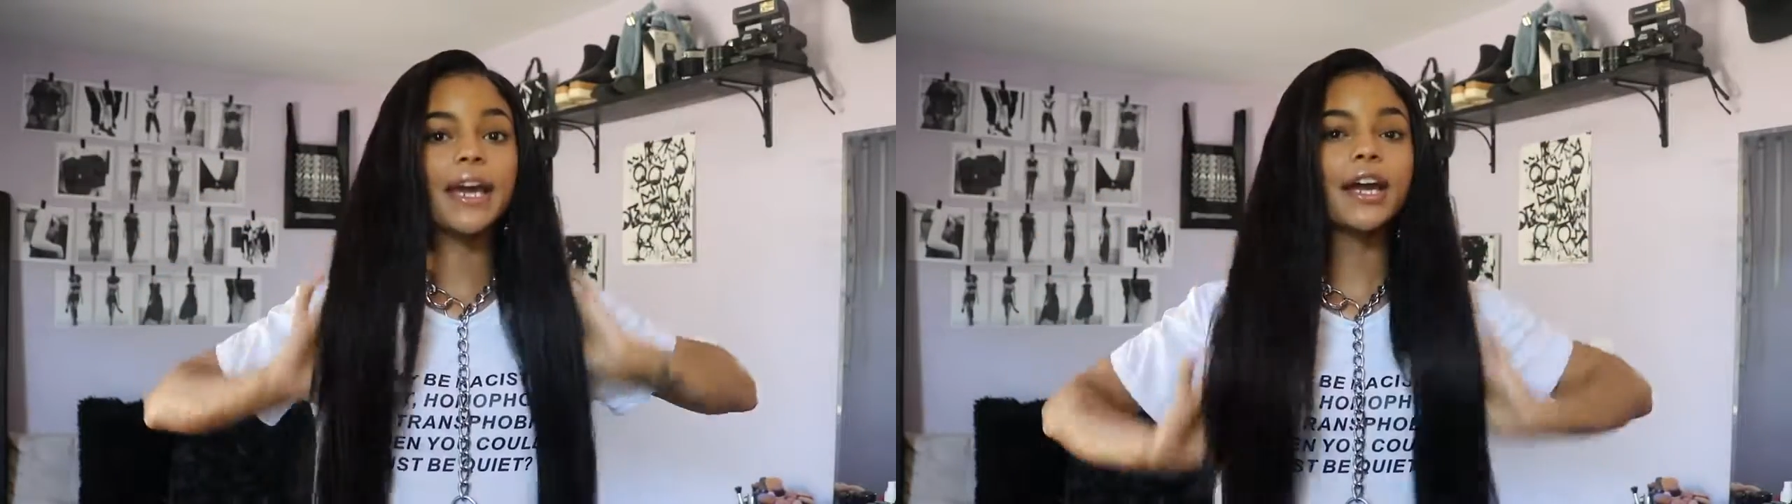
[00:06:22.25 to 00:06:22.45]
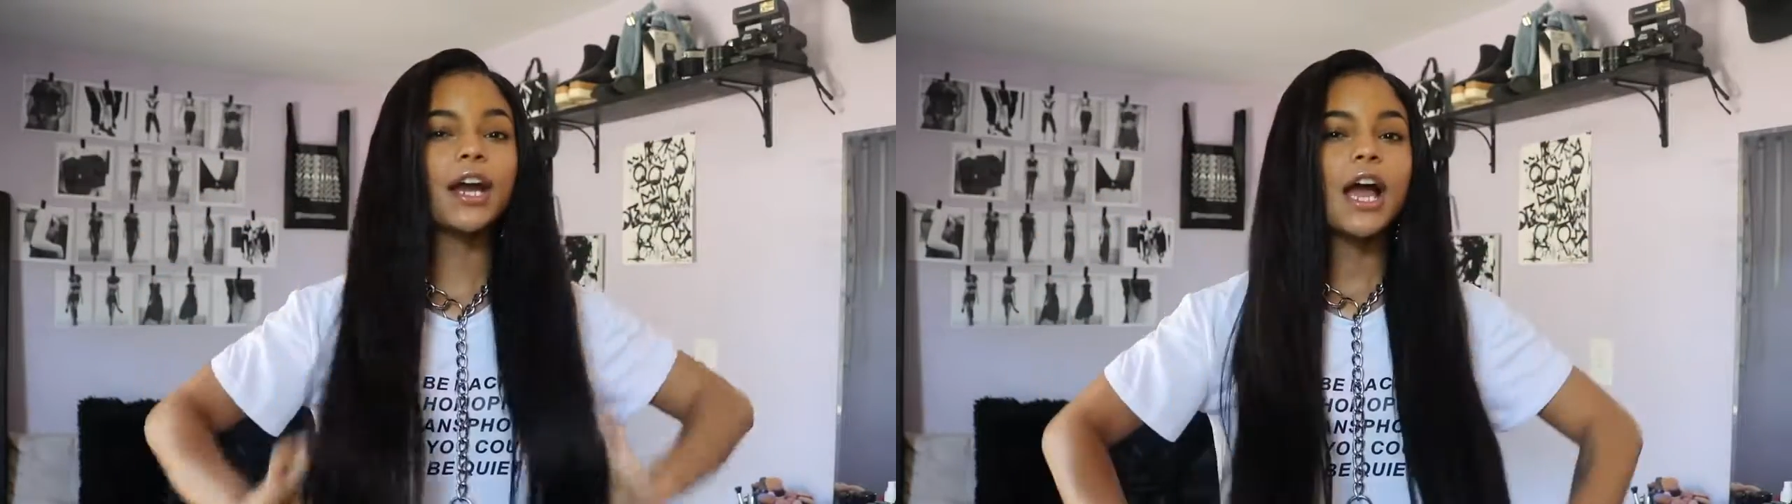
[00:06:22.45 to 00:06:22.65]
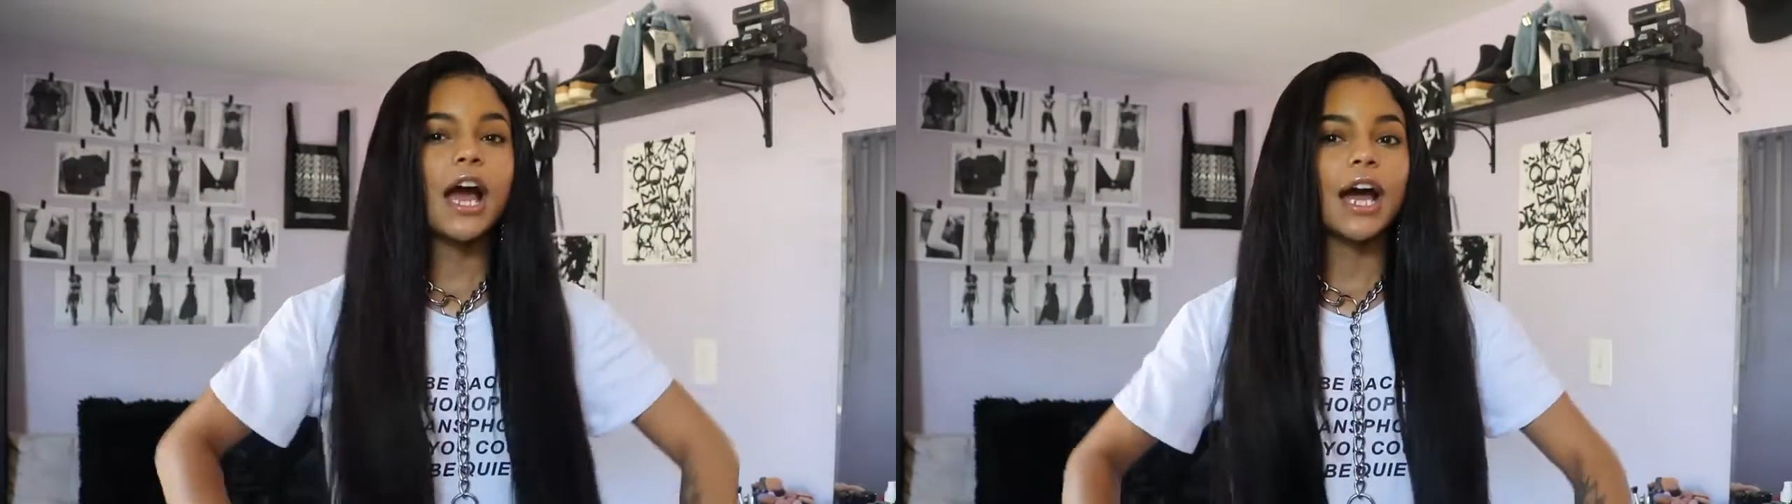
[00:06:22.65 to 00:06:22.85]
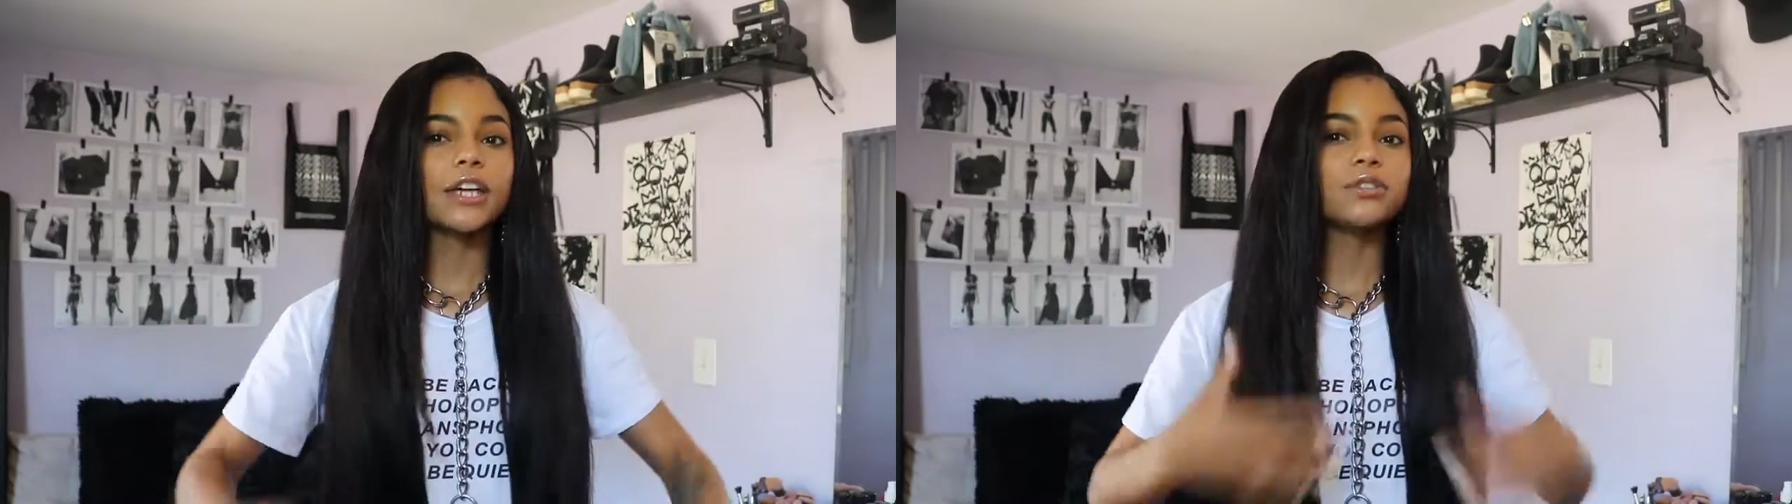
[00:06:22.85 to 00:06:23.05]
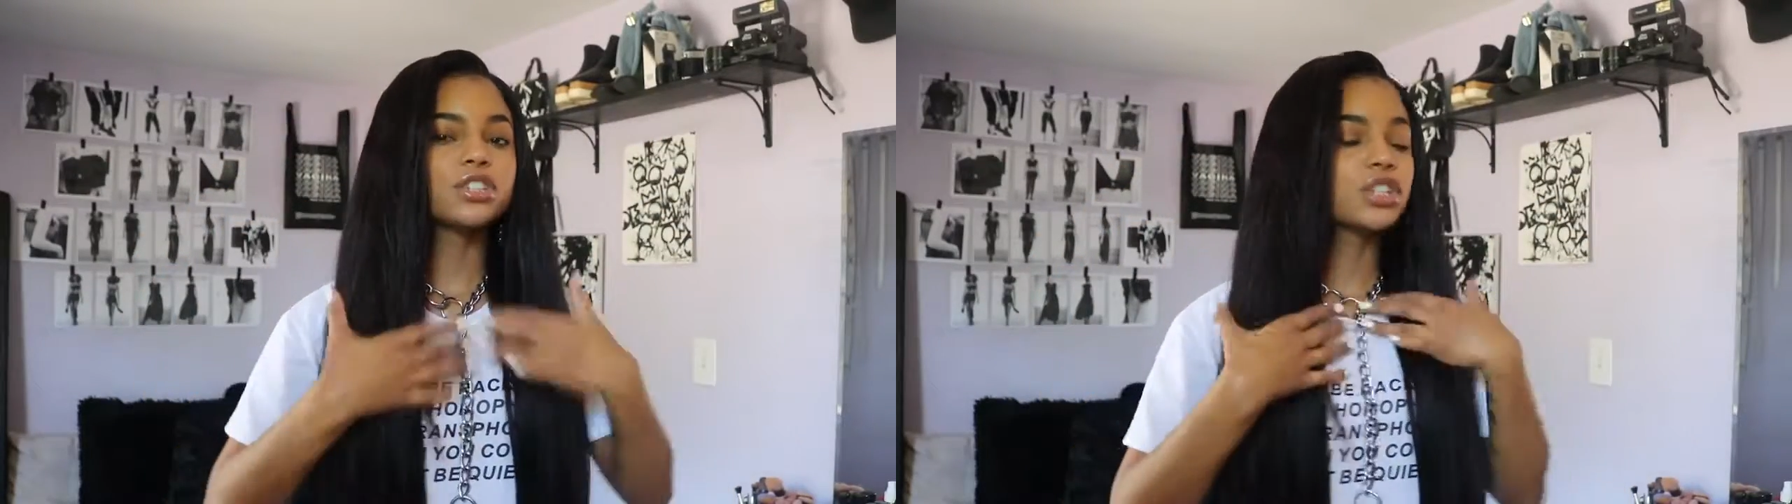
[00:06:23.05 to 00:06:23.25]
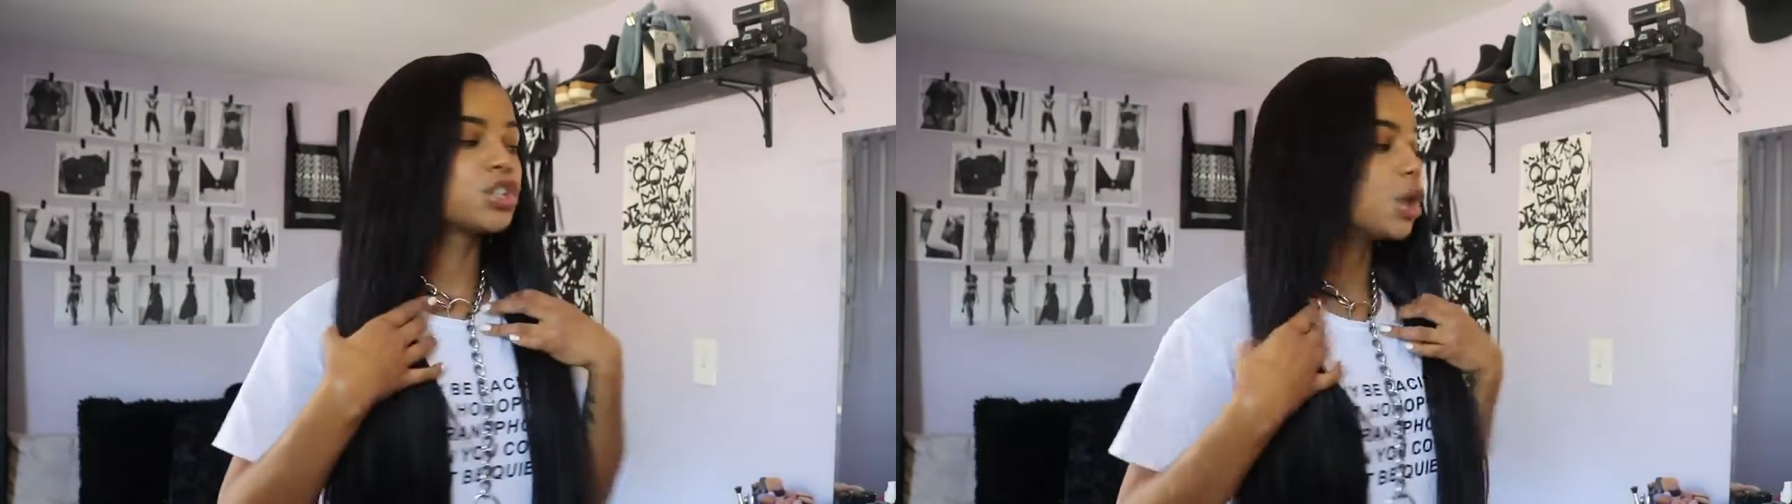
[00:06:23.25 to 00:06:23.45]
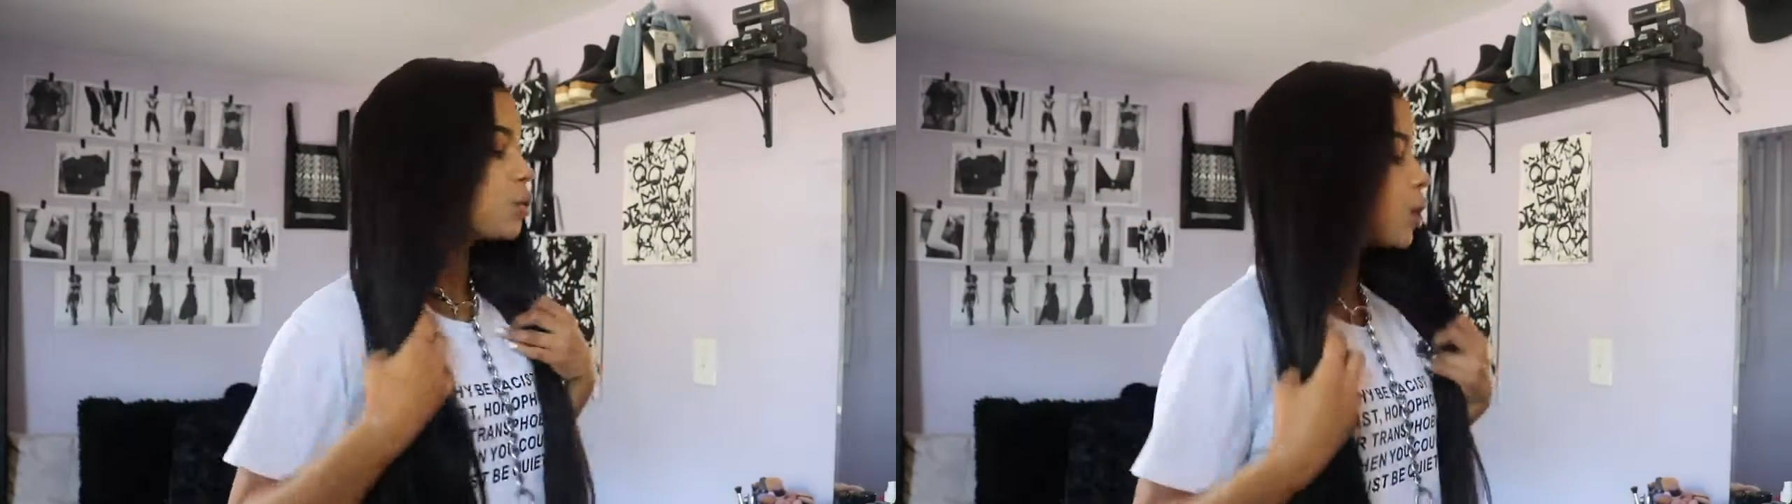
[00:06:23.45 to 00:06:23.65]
hair, I usually don't